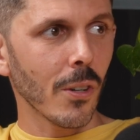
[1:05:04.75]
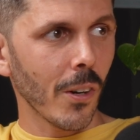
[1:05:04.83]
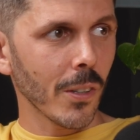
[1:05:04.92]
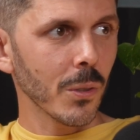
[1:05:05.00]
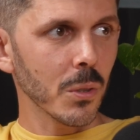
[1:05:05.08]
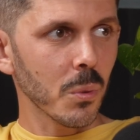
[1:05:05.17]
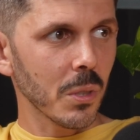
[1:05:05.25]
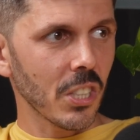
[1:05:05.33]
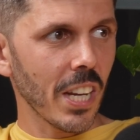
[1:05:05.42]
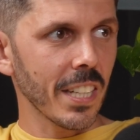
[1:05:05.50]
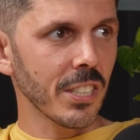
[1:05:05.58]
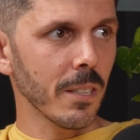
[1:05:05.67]
articles with
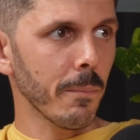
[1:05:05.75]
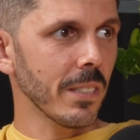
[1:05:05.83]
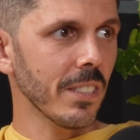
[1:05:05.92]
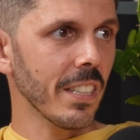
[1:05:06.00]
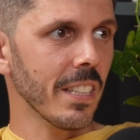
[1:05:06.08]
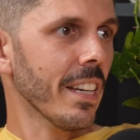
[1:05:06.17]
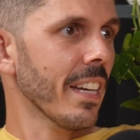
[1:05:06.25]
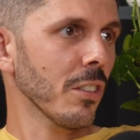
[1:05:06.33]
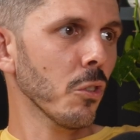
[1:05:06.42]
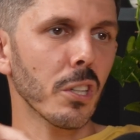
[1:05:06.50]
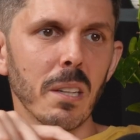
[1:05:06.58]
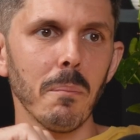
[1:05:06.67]
ChatGPT, and
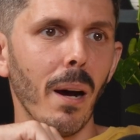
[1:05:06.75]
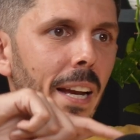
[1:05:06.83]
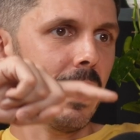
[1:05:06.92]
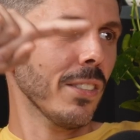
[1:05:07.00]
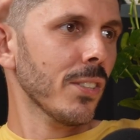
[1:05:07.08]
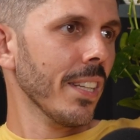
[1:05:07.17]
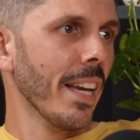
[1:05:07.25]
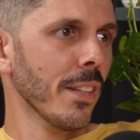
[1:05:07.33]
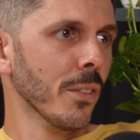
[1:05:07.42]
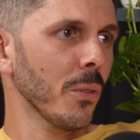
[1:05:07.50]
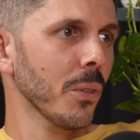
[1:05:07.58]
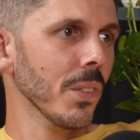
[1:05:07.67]
look at my insane
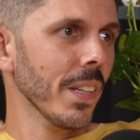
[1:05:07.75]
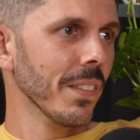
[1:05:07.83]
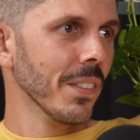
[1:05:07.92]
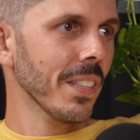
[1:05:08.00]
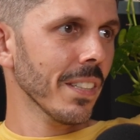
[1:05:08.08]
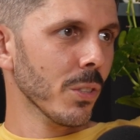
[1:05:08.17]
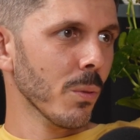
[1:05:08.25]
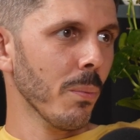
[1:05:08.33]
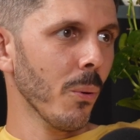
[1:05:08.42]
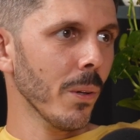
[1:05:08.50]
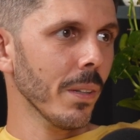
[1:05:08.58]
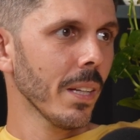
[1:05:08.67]
Google Analytics
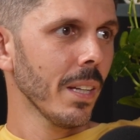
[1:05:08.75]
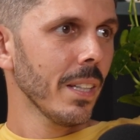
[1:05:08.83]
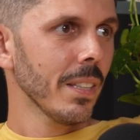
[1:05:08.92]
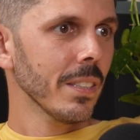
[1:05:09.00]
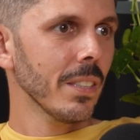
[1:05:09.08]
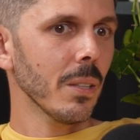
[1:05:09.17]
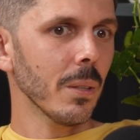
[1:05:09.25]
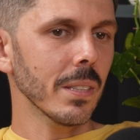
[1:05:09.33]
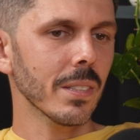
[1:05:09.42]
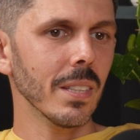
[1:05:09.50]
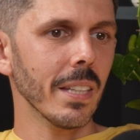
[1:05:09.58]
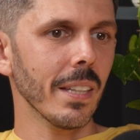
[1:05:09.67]
report.
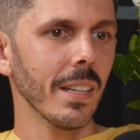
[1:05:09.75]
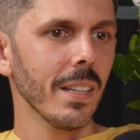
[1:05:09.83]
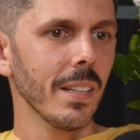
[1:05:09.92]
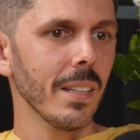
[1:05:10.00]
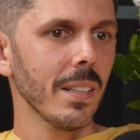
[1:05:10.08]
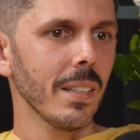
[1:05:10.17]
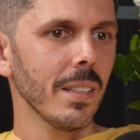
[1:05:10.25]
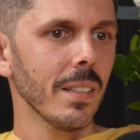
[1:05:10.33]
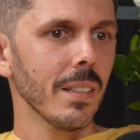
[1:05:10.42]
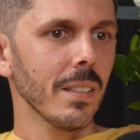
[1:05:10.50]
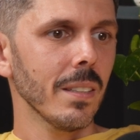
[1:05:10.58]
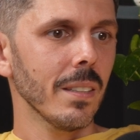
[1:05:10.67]
It's like
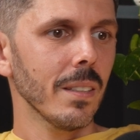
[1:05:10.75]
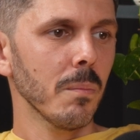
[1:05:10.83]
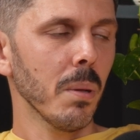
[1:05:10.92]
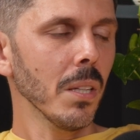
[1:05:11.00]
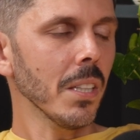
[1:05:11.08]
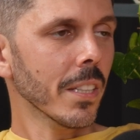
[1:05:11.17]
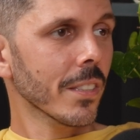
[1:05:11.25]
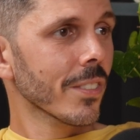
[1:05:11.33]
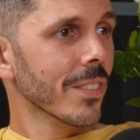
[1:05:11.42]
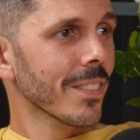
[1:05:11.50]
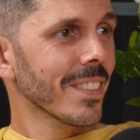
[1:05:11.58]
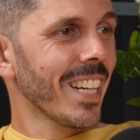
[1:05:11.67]
bollocks.
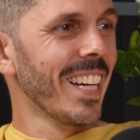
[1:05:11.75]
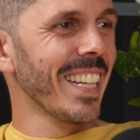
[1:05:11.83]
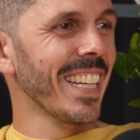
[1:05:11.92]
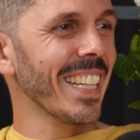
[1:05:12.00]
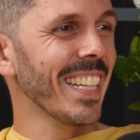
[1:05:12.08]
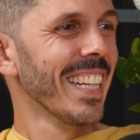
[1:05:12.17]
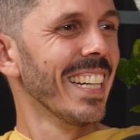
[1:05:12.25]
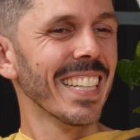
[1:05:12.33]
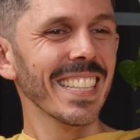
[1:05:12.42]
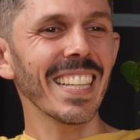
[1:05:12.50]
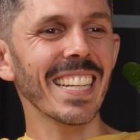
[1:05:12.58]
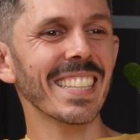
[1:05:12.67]

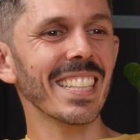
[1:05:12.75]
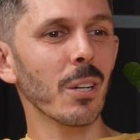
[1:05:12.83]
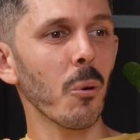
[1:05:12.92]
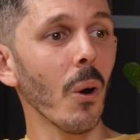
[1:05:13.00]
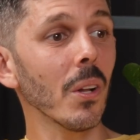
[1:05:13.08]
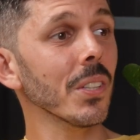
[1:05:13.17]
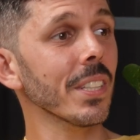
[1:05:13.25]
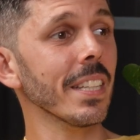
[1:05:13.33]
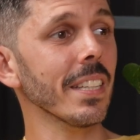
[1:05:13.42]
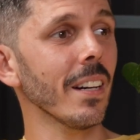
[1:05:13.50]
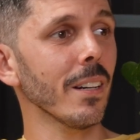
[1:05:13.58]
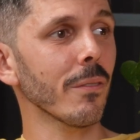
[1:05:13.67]
Like the
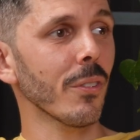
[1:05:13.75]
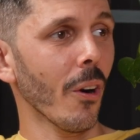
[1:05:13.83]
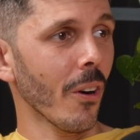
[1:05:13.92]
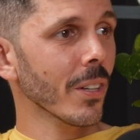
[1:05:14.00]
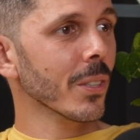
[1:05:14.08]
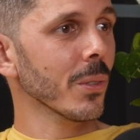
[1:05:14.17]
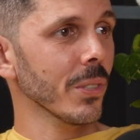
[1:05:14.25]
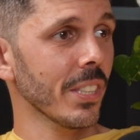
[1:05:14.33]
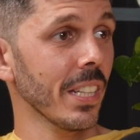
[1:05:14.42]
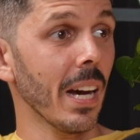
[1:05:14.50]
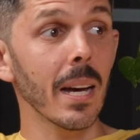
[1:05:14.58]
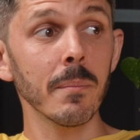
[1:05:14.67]
quality of the articles
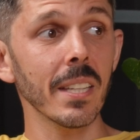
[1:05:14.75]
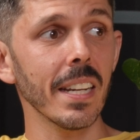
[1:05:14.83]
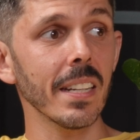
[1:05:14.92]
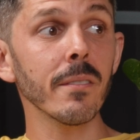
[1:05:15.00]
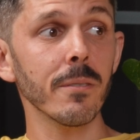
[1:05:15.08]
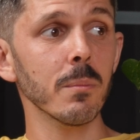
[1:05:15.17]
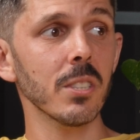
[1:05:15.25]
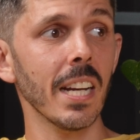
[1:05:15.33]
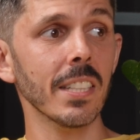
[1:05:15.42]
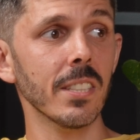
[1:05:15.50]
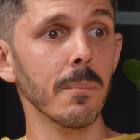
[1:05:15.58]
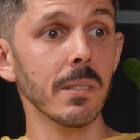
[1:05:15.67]
that I'm getting from
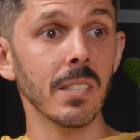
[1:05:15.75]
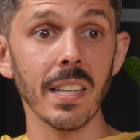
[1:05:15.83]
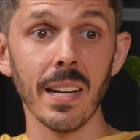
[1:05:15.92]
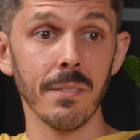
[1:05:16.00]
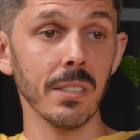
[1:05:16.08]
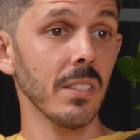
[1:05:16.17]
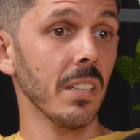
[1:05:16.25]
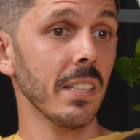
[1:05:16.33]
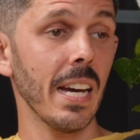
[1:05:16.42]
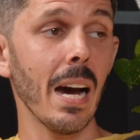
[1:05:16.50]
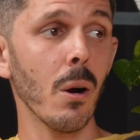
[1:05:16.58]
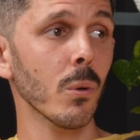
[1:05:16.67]
ChatGPT, having done
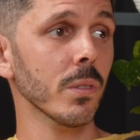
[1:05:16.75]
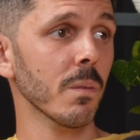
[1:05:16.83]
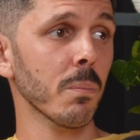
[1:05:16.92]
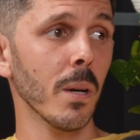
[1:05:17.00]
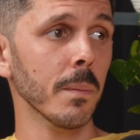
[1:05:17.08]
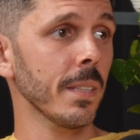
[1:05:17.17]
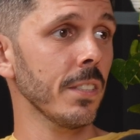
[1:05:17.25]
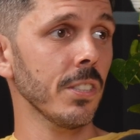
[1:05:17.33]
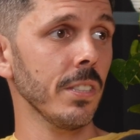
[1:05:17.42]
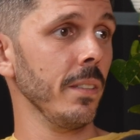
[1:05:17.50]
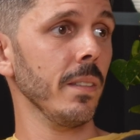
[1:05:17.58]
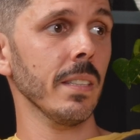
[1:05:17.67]
hours of prompt
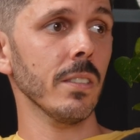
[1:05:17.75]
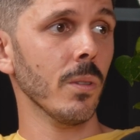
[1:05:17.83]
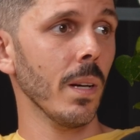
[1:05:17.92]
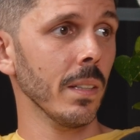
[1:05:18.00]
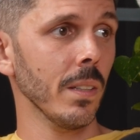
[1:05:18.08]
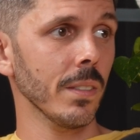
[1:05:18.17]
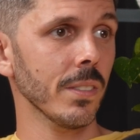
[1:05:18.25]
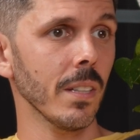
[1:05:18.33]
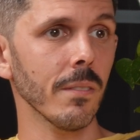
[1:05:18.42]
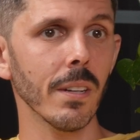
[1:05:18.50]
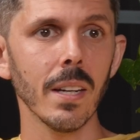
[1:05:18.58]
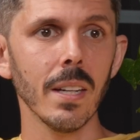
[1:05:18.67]
engineering and trying a lot of stuff,